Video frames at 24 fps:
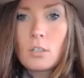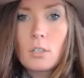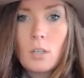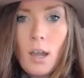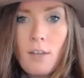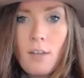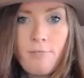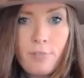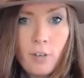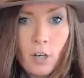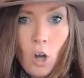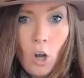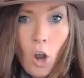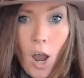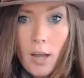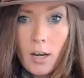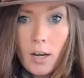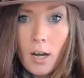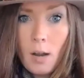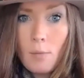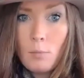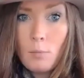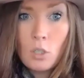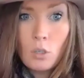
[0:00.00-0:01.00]
forgot
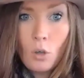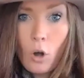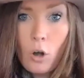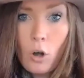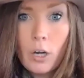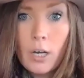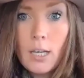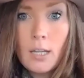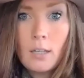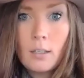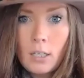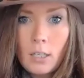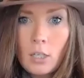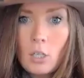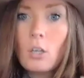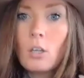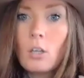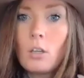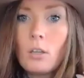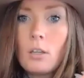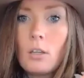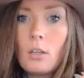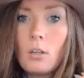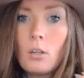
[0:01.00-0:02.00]
and I'm sorry. Like
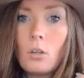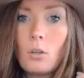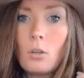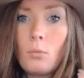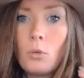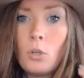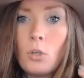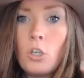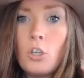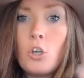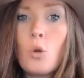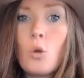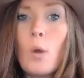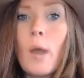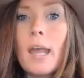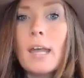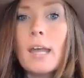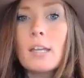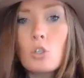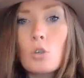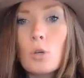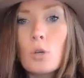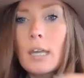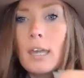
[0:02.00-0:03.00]
you
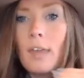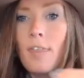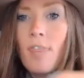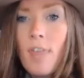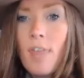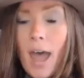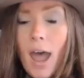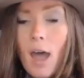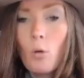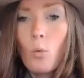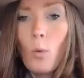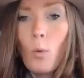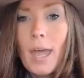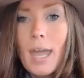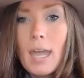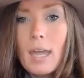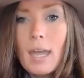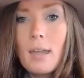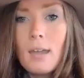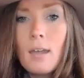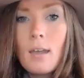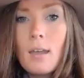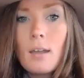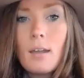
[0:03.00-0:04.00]
answering in that
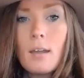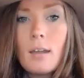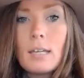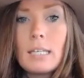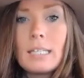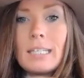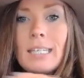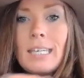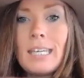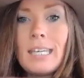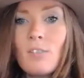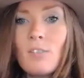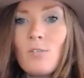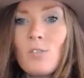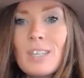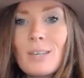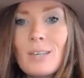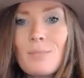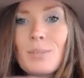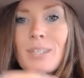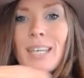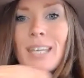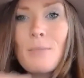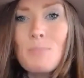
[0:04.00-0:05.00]
way gives
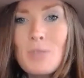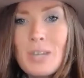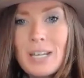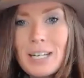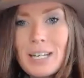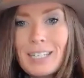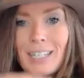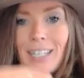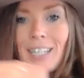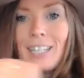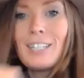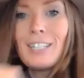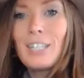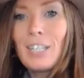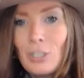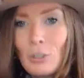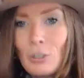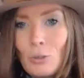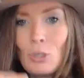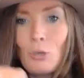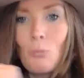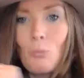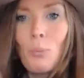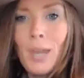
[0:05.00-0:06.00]
them something to
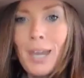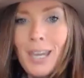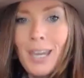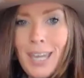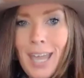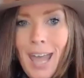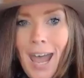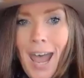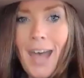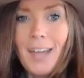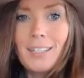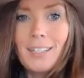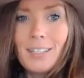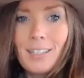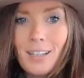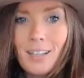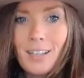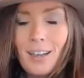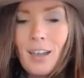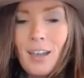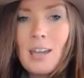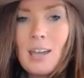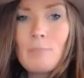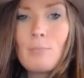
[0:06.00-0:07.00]
continue to pick at.
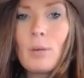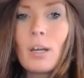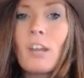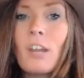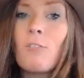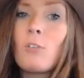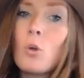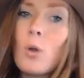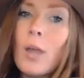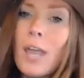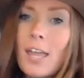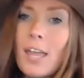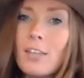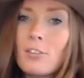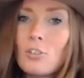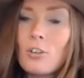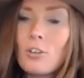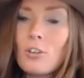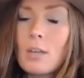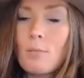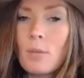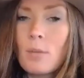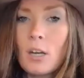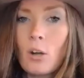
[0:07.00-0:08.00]
But if you answer
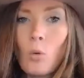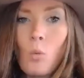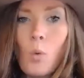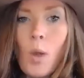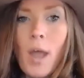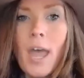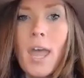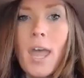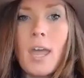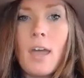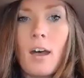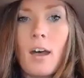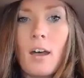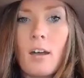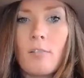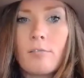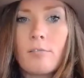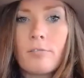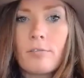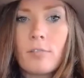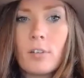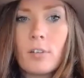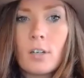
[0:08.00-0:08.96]
them in a way of,